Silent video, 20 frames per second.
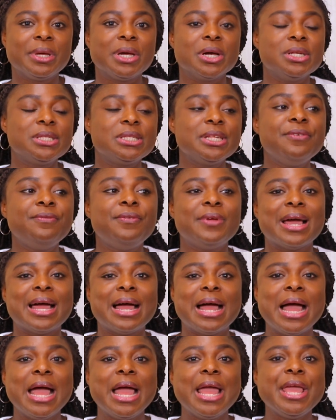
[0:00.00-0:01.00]
Because if
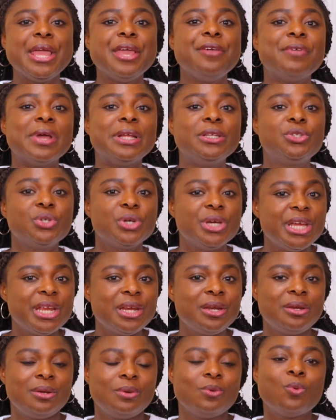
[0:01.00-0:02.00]
you're
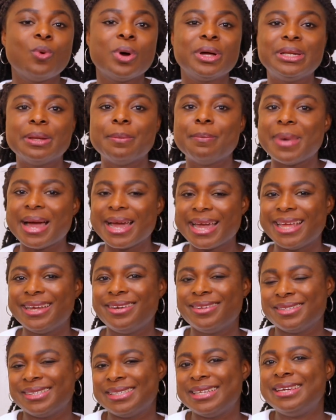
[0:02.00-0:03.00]
doing what the
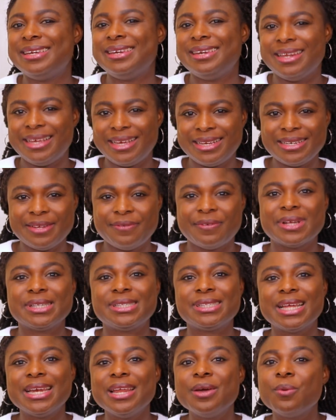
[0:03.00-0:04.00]
market doesn't need, if
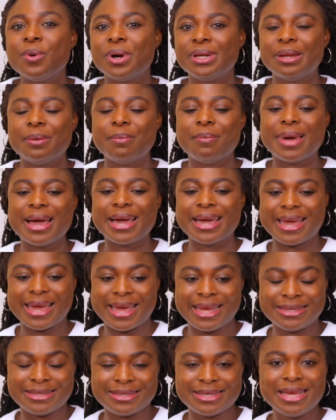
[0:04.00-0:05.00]
you're selling what the
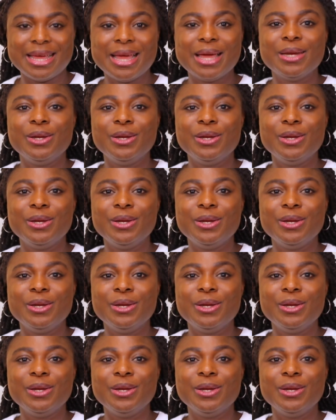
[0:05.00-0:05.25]
market